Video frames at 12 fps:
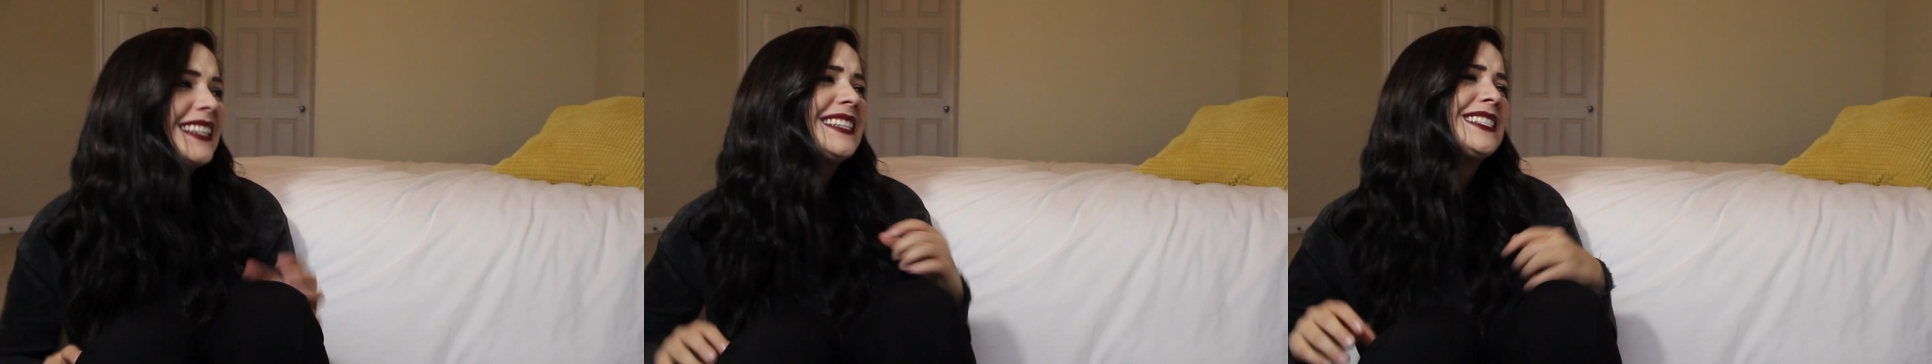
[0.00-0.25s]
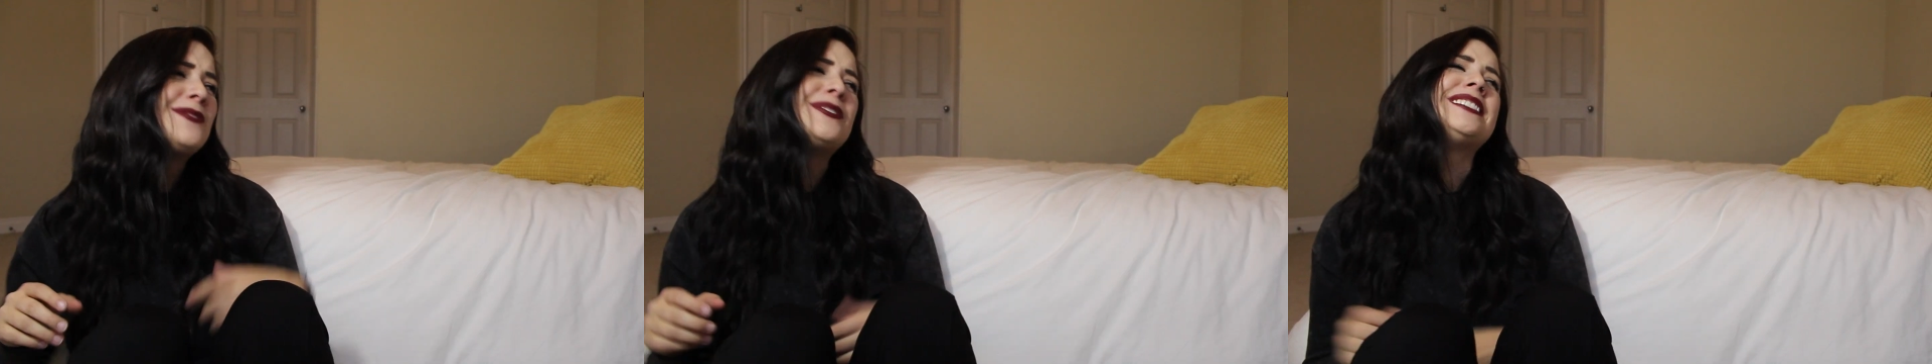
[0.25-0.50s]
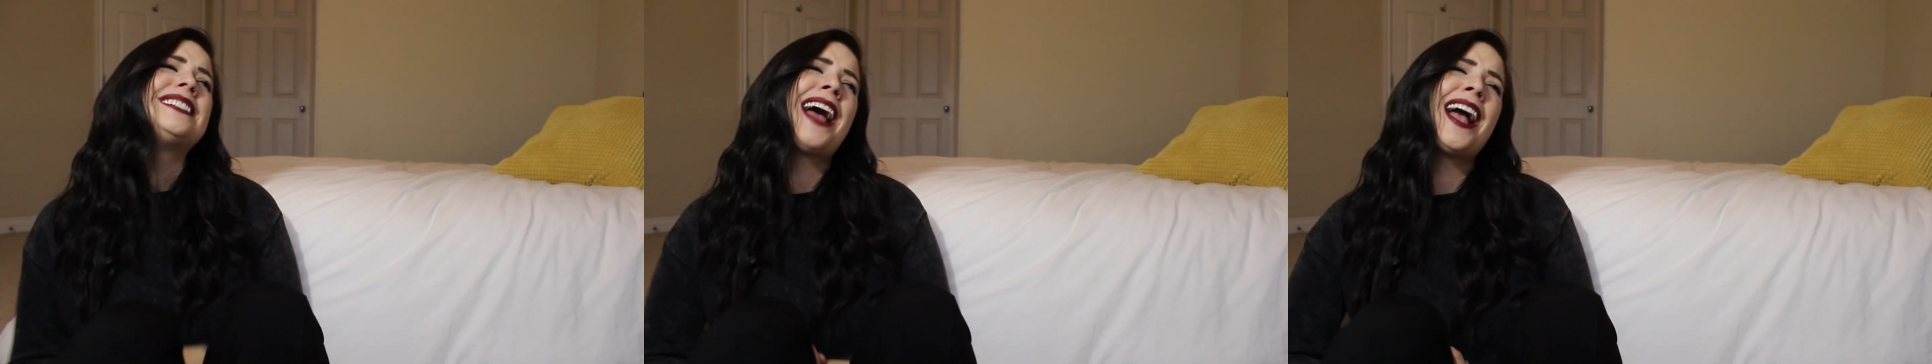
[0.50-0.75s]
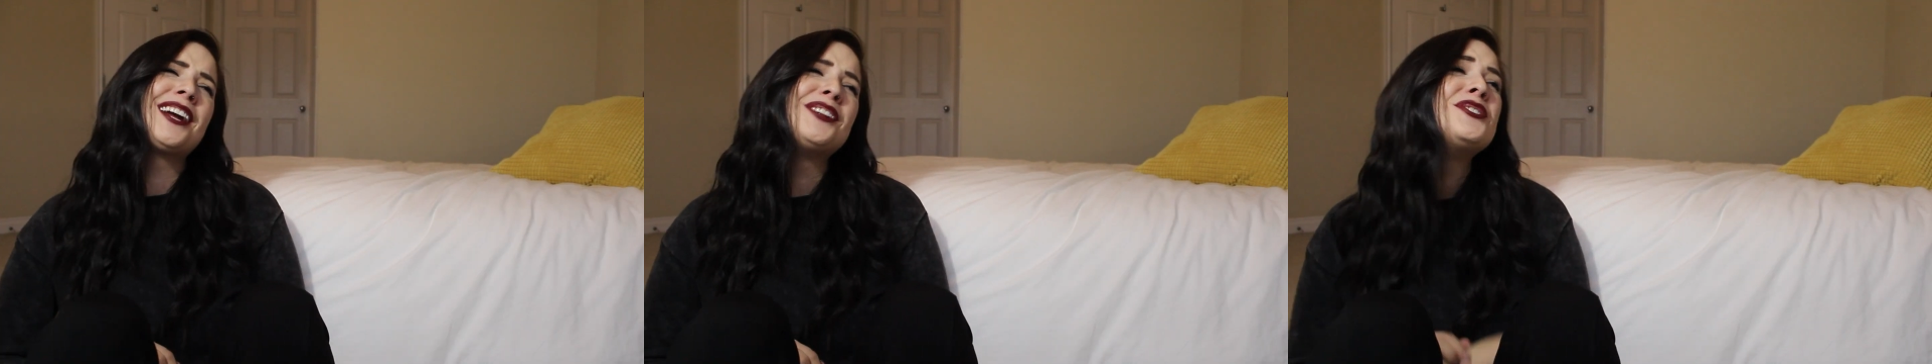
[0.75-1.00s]
Because he
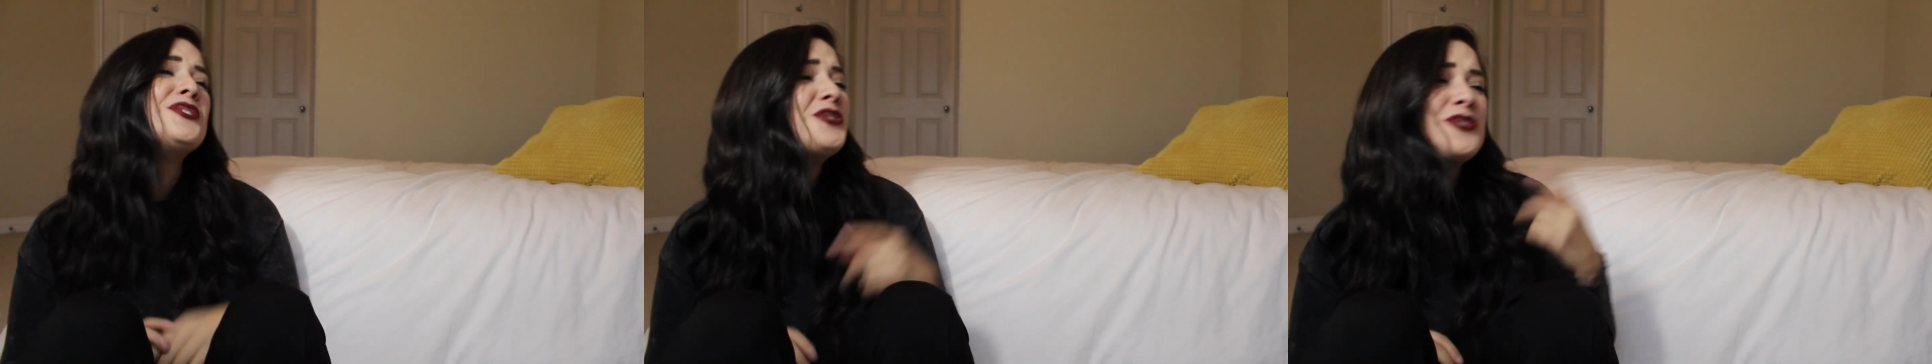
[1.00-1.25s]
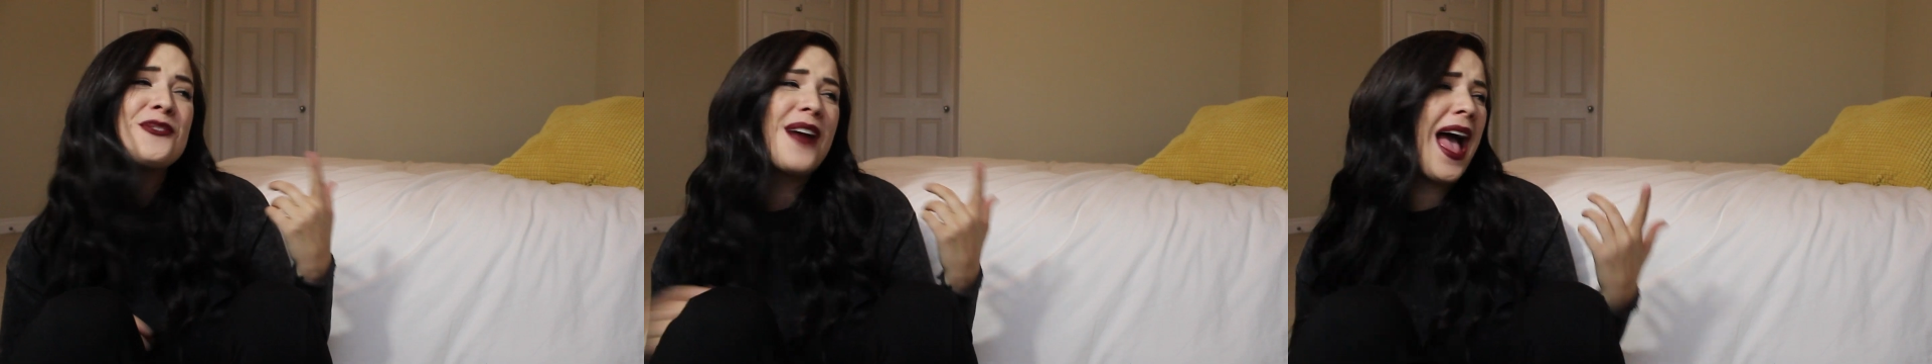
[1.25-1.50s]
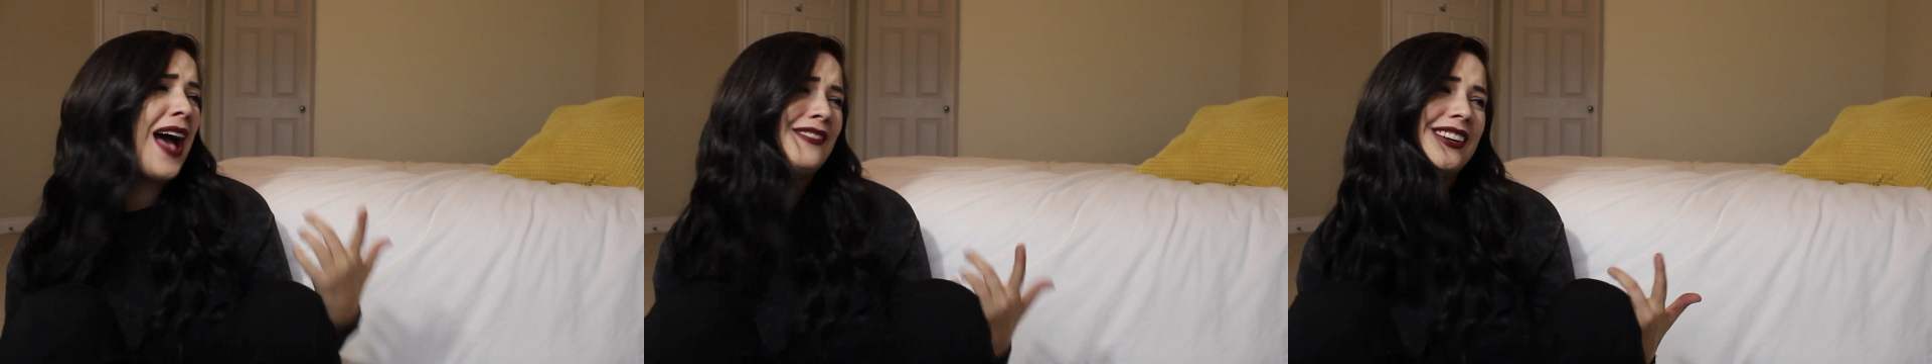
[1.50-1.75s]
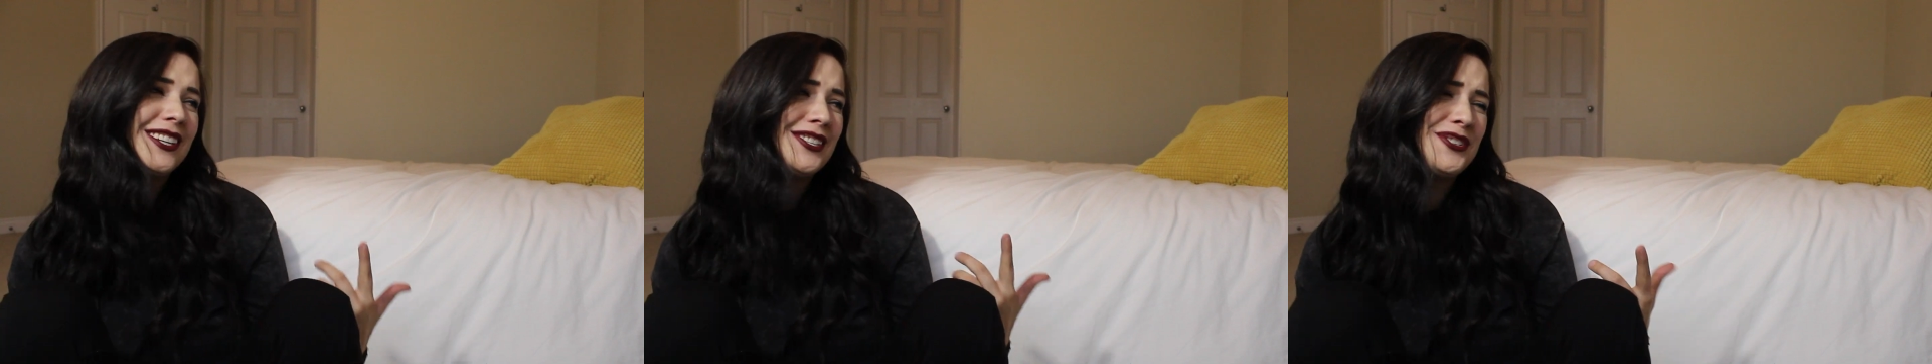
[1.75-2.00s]
was stuck in a
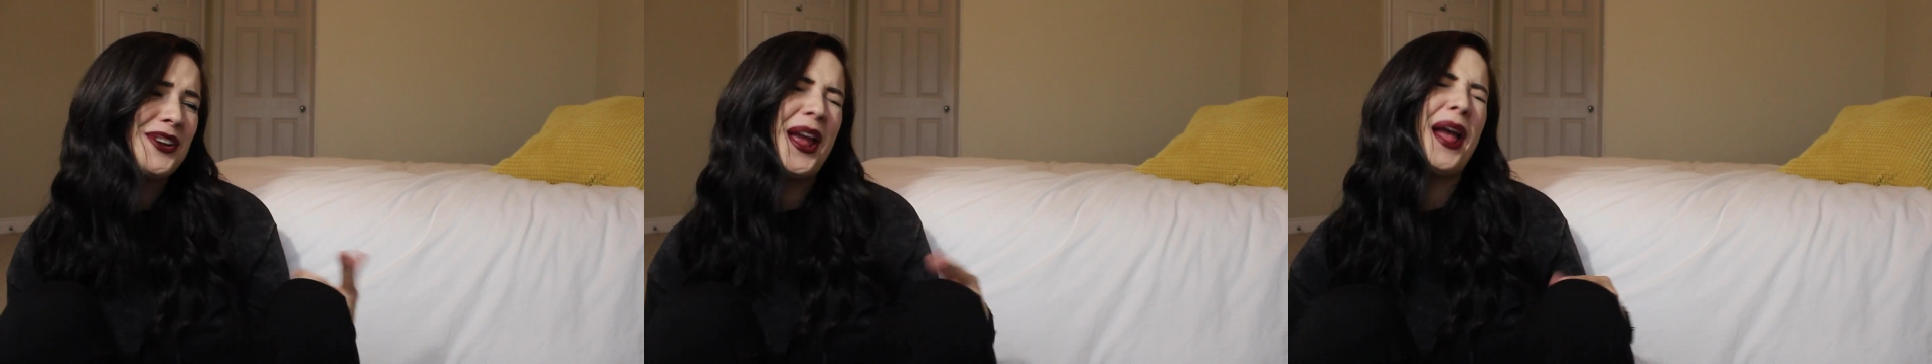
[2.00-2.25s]
giraffic